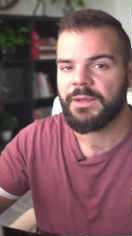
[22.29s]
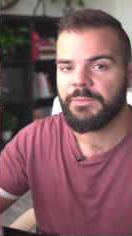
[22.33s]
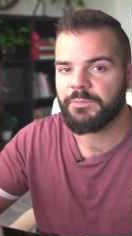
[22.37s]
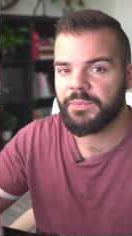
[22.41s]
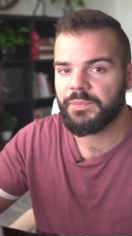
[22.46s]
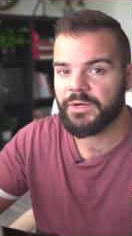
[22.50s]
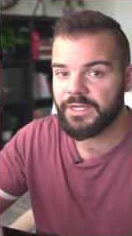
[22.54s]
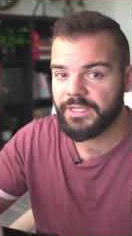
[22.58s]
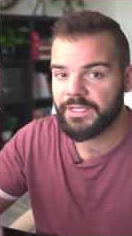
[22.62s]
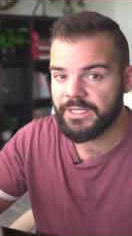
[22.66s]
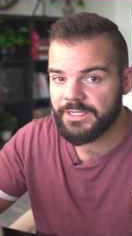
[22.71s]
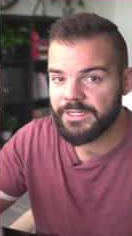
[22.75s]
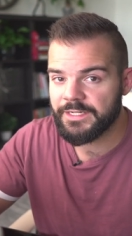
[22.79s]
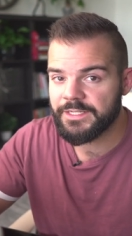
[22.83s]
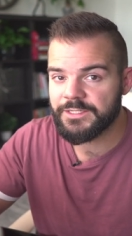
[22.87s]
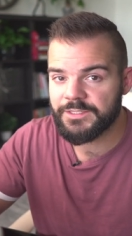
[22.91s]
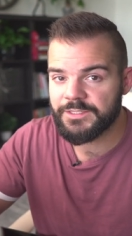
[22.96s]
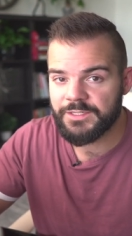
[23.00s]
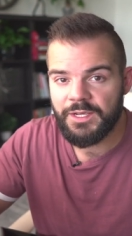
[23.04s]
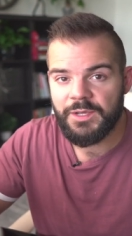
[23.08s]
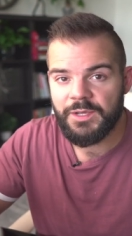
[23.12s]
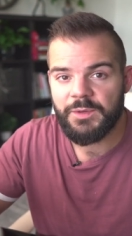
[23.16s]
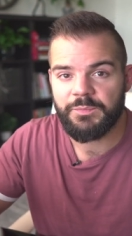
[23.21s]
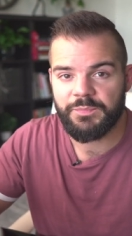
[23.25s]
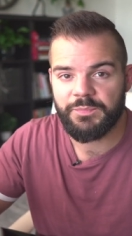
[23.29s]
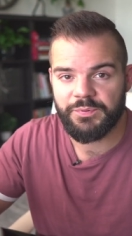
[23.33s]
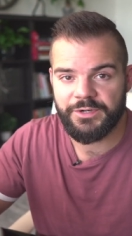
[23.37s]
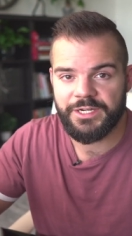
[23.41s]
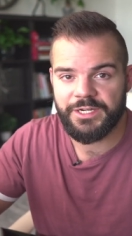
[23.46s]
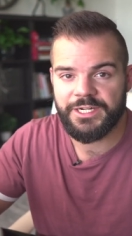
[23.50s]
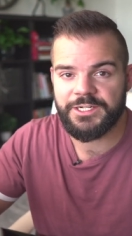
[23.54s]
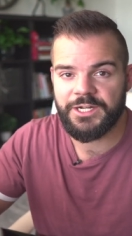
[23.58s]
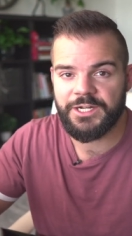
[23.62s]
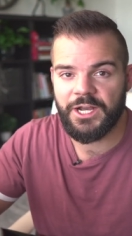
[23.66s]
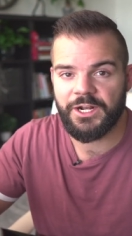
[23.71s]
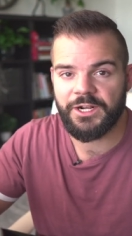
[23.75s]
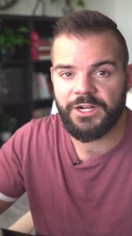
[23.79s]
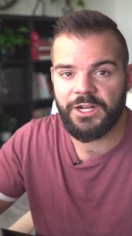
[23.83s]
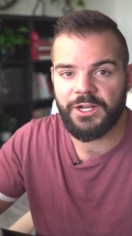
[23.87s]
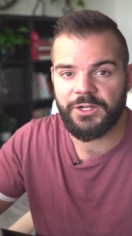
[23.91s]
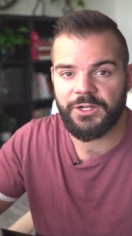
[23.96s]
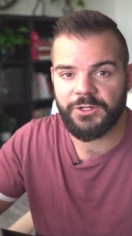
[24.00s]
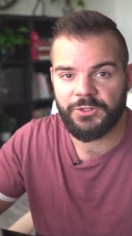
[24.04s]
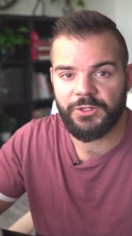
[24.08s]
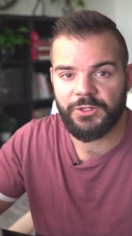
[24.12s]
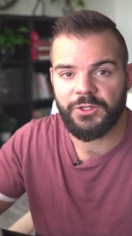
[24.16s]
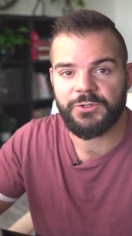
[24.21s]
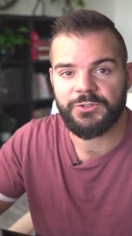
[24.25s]
but it is pretty doggone
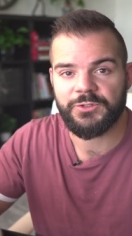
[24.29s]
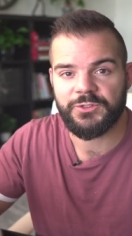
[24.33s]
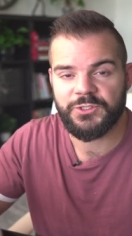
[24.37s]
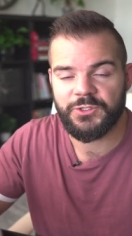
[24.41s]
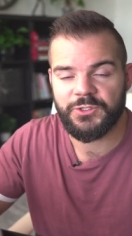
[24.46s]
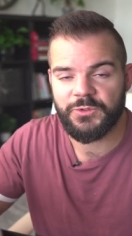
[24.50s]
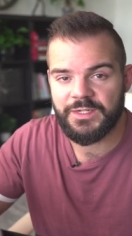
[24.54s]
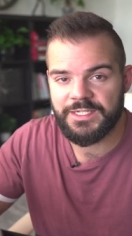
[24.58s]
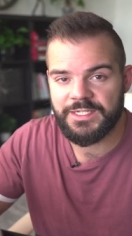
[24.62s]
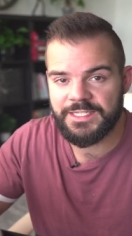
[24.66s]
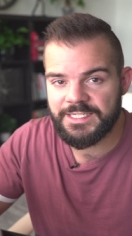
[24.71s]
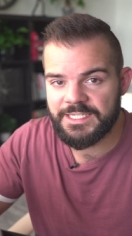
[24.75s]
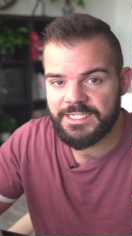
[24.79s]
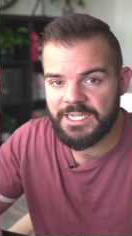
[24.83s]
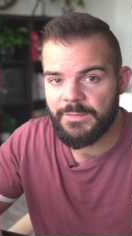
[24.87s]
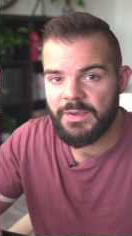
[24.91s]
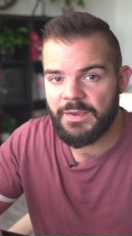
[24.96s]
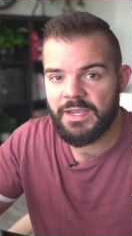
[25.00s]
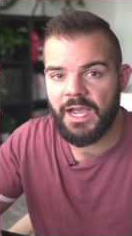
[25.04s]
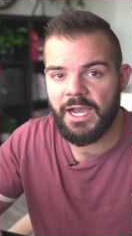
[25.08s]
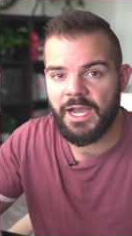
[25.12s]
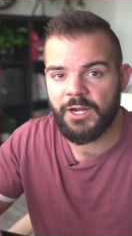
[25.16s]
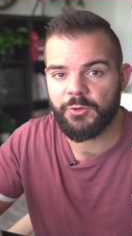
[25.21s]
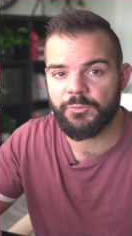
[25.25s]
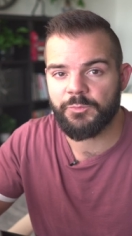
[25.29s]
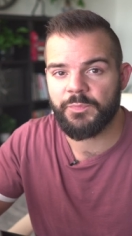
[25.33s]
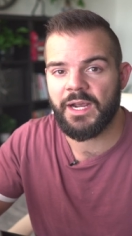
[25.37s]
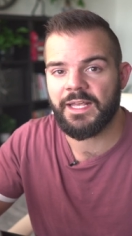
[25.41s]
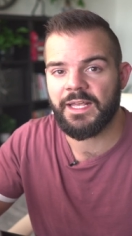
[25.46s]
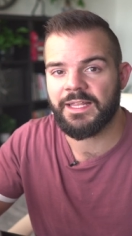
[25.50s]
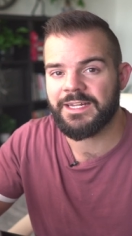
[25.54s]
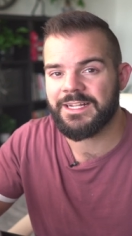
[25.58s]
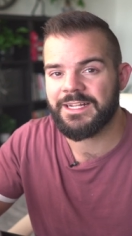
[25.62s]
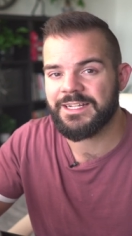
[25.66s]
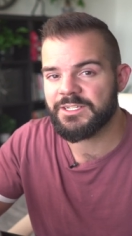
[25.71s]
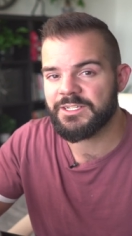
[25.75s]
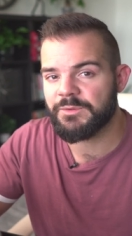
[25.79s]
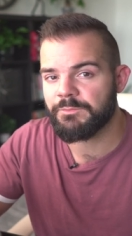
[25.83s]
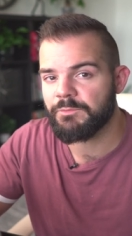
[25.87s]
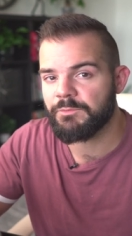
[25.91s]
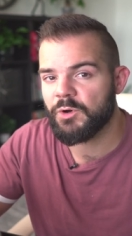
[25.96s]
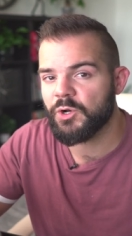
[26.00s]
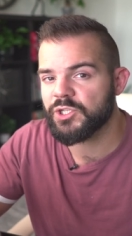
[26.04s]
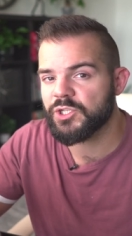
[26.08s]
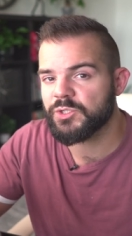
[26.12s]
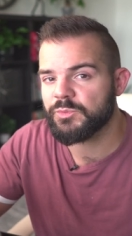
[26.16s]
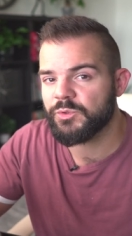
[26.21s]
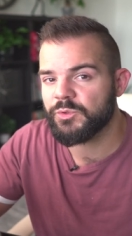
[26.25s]
close. So it's semi autopilot and it's a
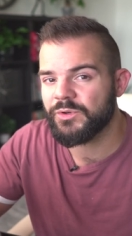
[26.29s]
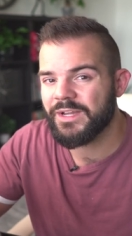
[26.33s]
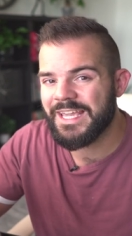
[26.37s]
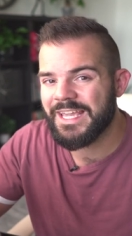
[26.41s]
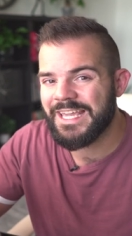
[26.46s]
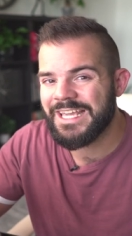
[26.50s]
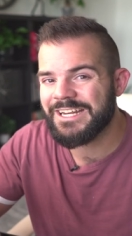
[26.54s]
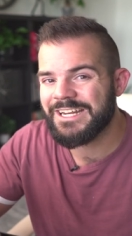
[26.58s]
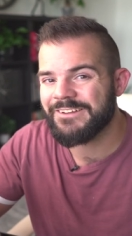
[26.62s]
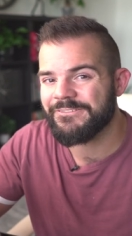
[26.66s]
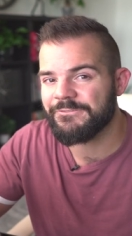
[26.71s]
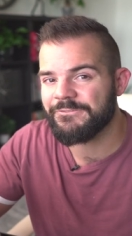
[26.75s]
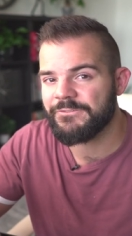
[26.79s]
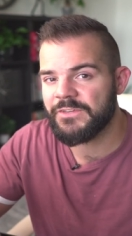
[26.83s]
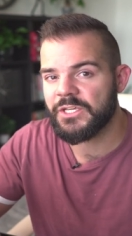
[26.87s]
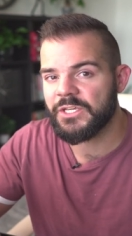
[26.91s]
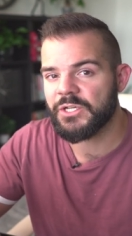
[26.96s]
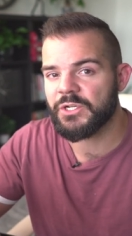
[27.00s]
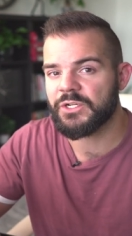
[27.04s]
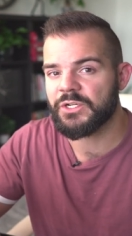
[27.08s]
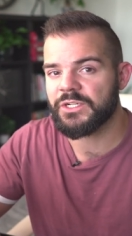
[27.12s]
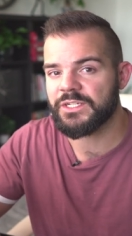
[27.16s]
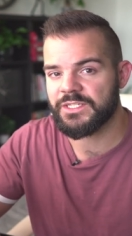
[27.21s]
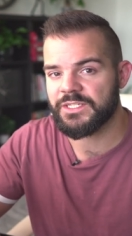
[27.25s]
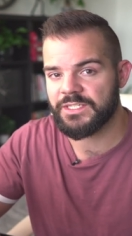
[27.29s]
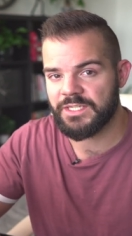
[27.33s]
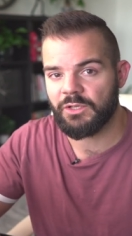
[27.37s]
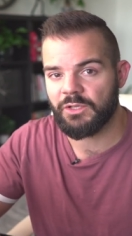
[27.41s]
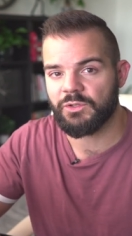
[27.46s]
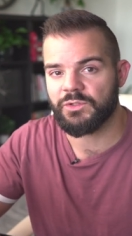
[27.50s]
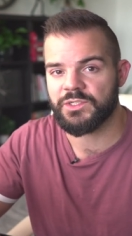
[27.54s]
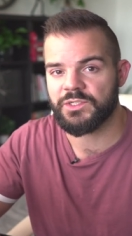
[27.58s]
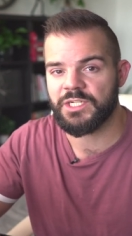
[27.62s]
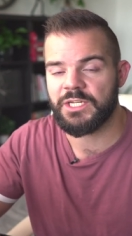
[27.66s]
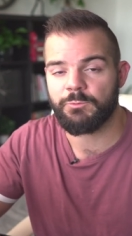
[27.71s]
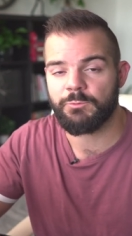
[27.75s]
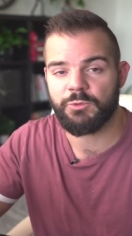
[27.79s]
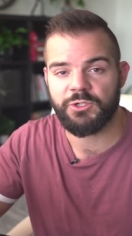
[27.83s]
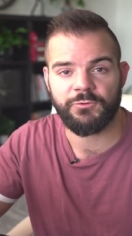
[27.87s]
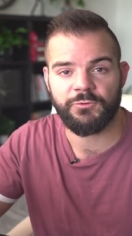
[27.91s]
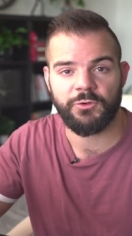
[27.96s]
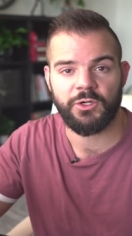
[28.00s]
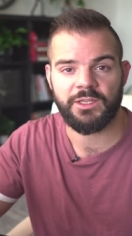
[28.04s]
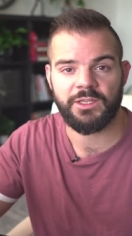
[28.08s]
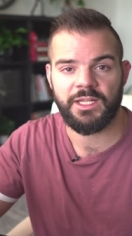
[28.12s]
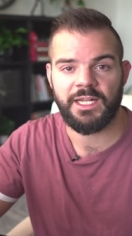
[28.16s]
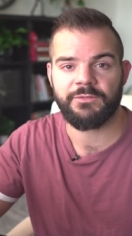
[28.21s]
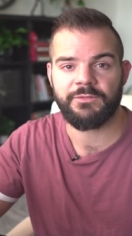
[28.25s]
multiple eight figure sales team, which for
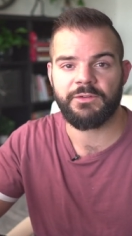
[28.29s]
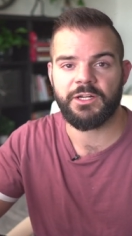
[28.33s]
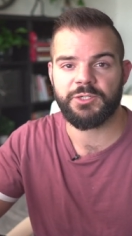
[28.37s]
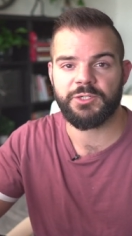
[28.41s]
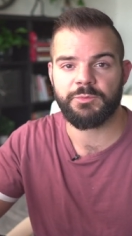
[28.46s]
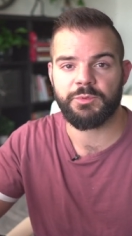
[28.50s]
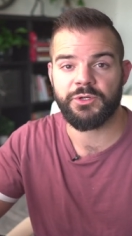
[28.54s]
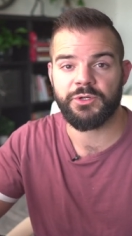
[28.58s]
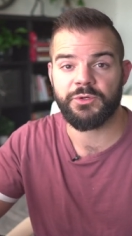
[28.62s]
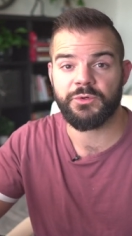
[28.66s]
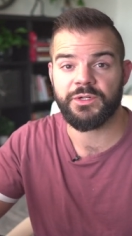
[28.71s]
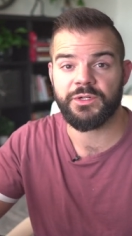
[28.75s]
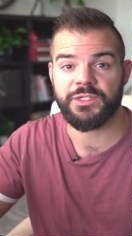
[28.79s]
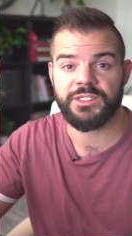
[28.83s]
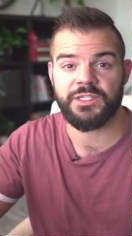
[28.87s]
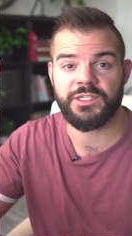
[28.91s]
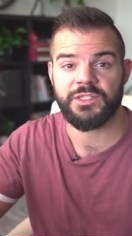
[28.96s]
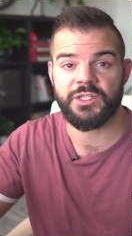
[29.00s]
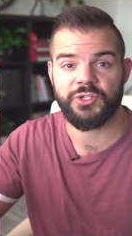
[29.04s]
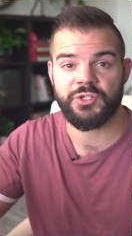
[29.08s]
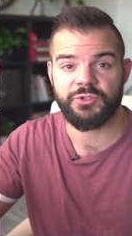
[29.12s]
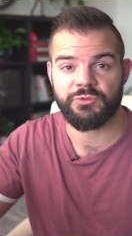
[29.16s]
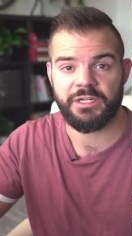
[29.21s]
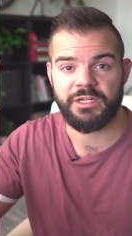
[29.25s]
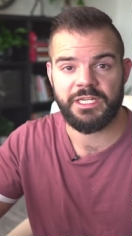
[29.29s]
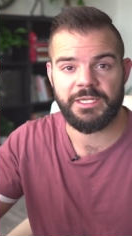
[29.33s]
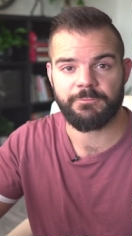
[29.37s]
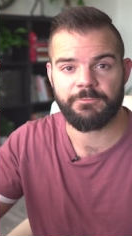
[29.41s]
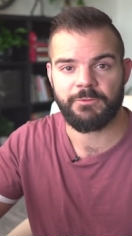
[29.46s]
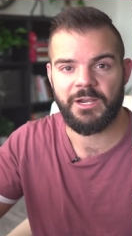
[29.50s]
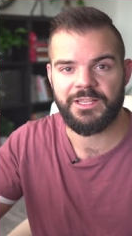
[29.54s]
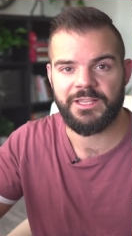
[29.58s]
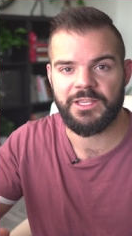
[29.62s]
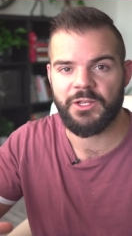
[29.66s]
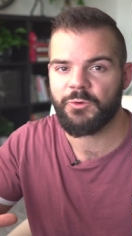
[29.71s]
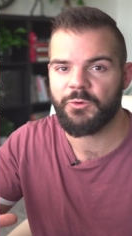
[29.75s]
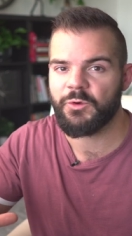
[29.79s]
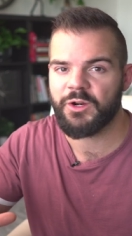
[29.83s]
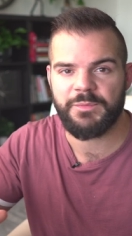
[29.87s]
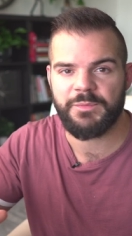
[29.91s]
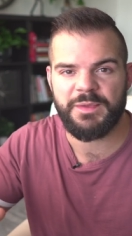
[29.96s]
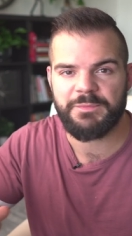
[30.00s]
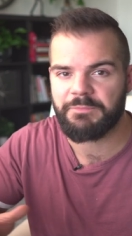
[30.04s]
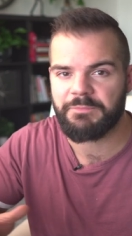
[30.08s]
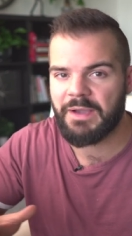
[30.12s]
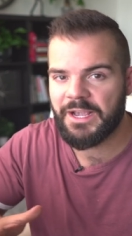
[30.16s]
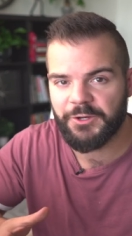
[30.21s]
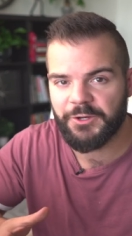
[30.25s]
a lot of entrepreneurs is the dream, right? They don't want to
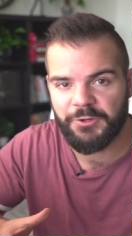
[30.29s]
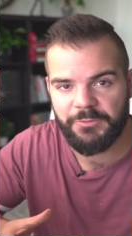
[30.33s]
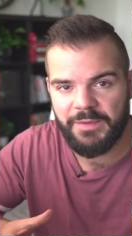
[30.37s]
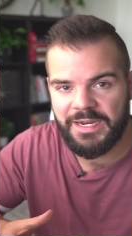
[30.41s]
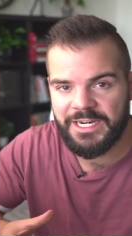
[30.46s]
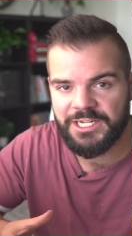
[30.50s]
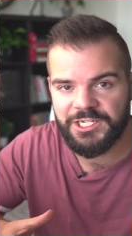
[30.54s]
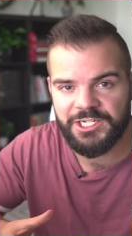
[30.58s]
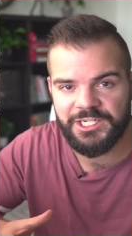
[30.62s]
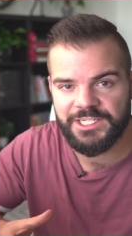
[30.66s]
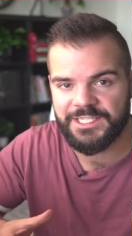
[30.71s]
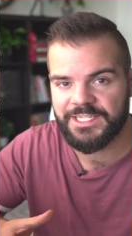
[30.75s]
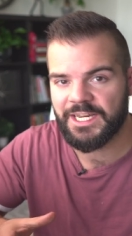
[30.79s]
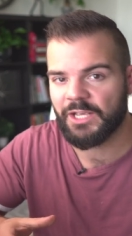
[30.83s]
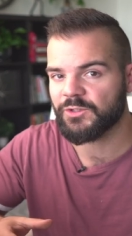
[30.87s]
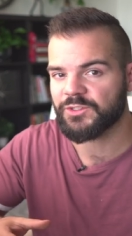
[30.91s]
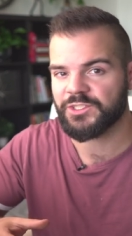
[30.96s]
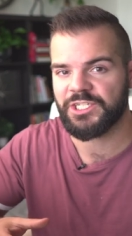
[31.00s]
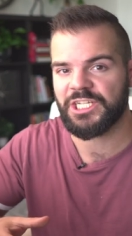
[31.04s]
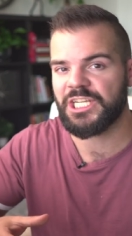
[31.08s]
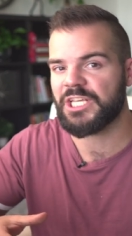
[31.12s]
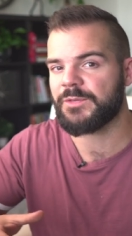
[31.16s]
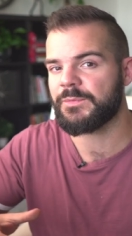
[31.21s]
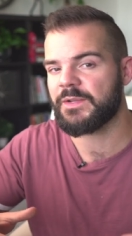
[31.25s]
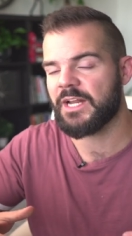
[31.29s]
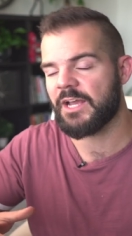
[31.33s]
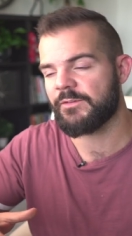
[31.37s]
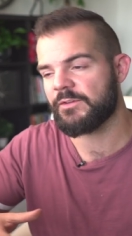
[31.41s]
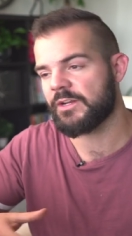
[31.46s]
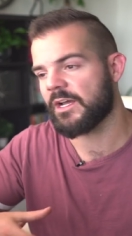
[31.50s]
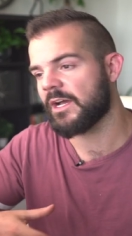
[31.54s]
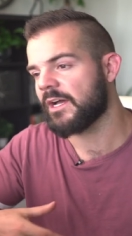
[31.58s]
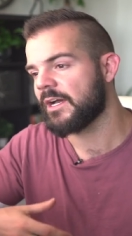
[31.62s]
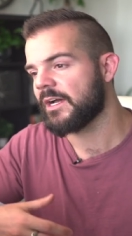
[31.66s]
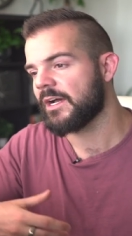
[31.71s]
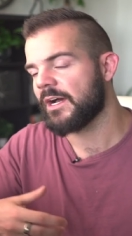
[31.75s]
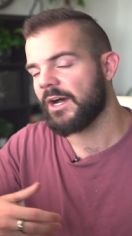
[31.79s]
be micromanaging a sales team and having to